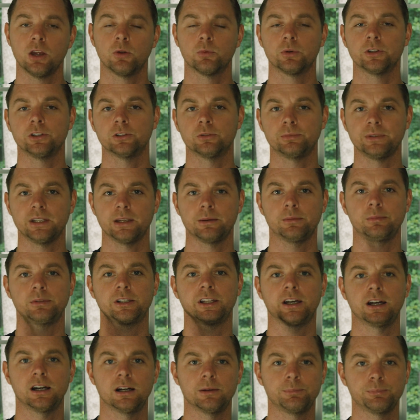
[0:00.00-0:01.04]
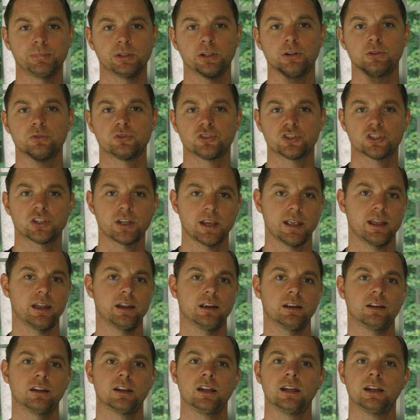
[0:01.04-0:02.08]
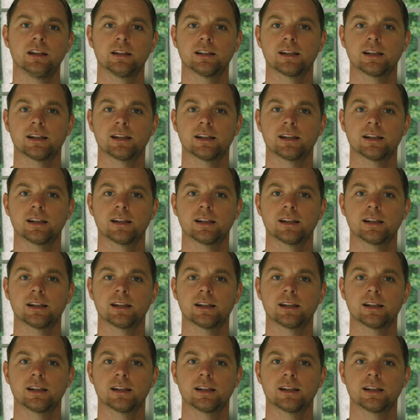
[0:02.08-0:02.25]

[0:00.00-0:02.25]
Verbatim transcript: where you'll be able to upload, share